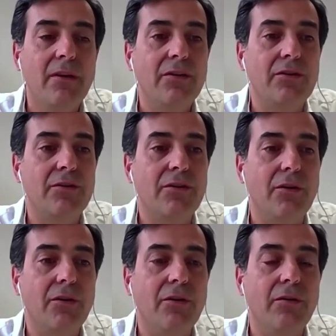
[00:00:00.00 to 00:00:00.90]

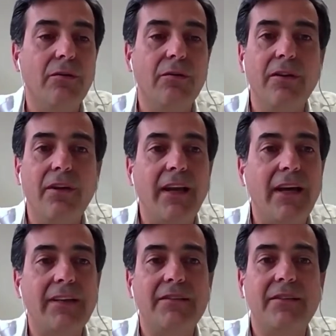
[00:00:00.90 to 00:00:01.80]
So in the
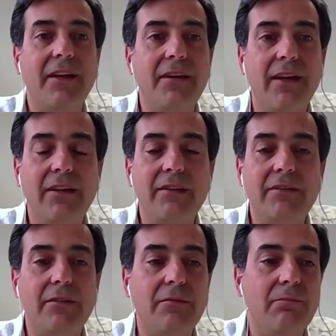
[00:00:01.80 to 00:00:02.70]
last 10
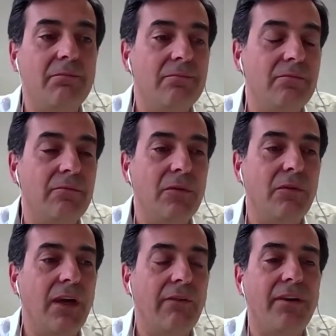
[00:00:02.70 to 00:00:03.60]
days,
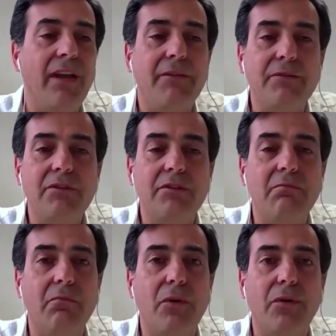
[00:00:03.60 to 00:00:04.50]
we have launched
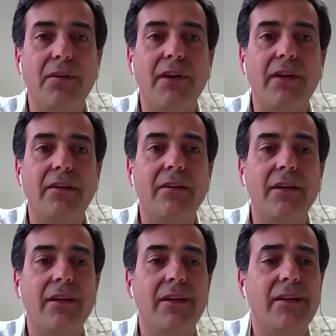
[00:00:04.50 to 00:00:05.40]
more than
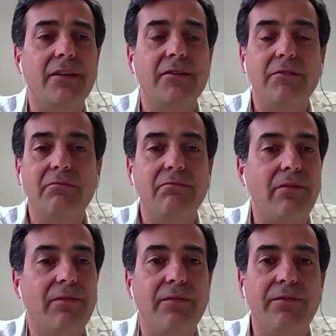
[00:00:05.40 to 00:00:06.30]

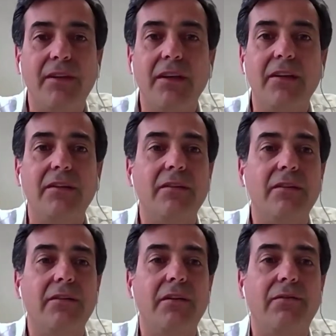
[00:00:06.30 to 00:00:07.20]
15
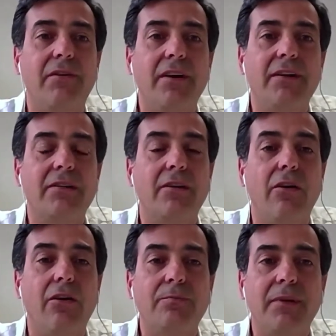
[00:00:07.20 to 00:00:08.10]
different
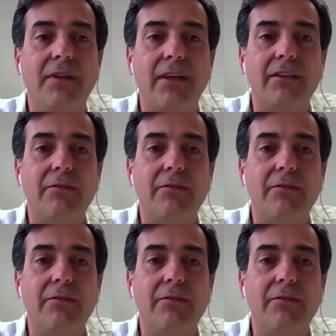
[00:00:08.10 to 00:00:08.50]
hospitals,